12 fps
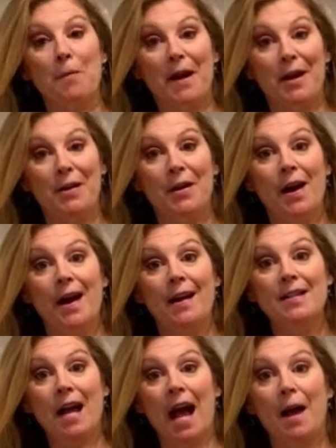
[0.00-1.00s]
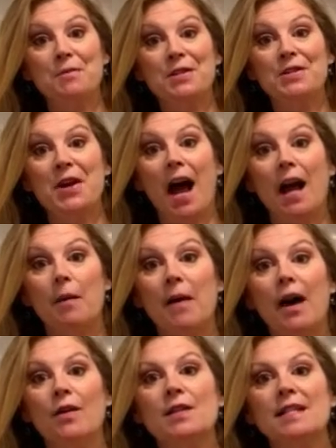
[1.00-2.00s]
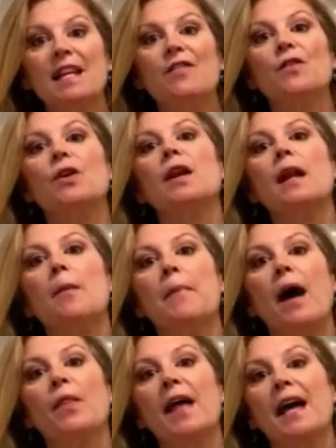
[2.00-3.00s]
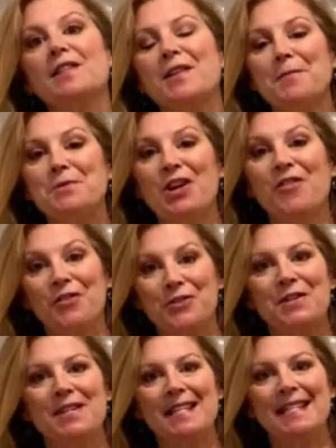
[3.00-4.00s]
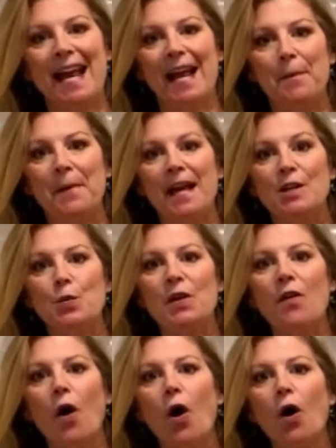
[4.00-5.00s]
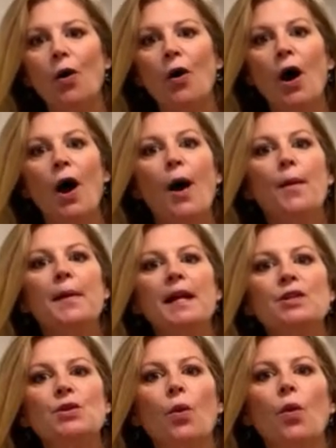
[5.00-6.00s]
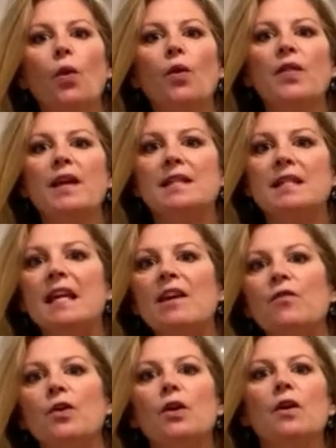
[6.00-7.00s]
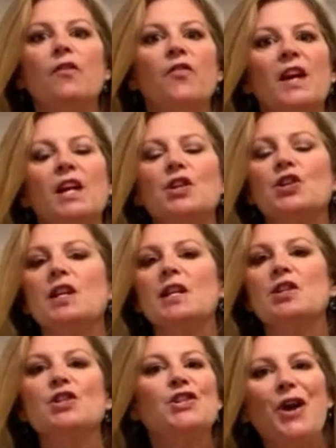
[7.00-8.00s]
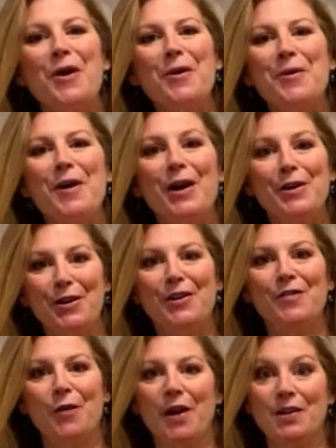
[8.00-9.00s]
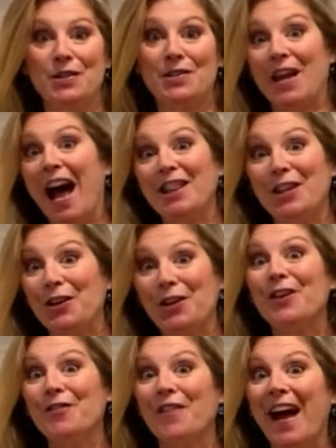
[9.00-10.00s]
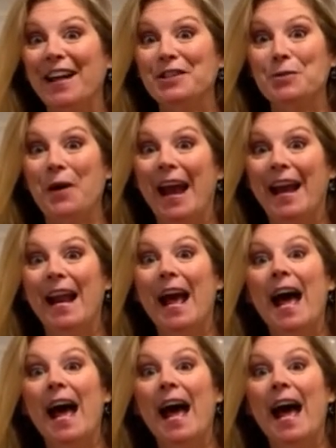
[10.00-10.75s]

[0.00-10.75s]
better time to talk about seafood and about that subject for just a second, because we've all been told that seafood, fish is so good for us. It's got the good fats, right?